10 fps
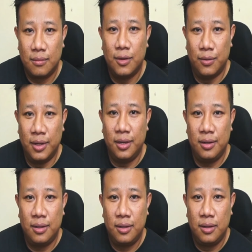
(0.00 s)
right?
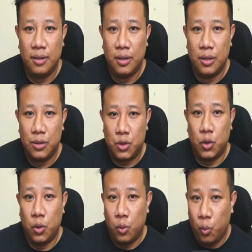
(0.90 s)

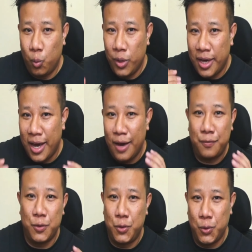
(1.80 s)
So we have
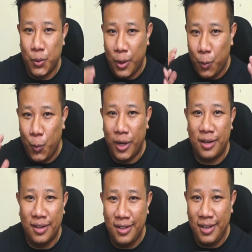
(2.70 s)
to do a
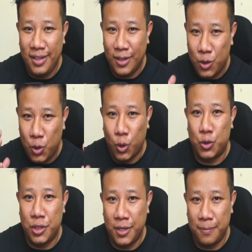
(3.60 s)
weekly
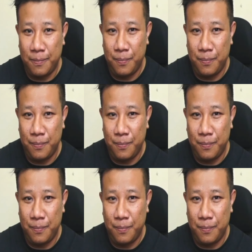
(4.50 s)
coaching.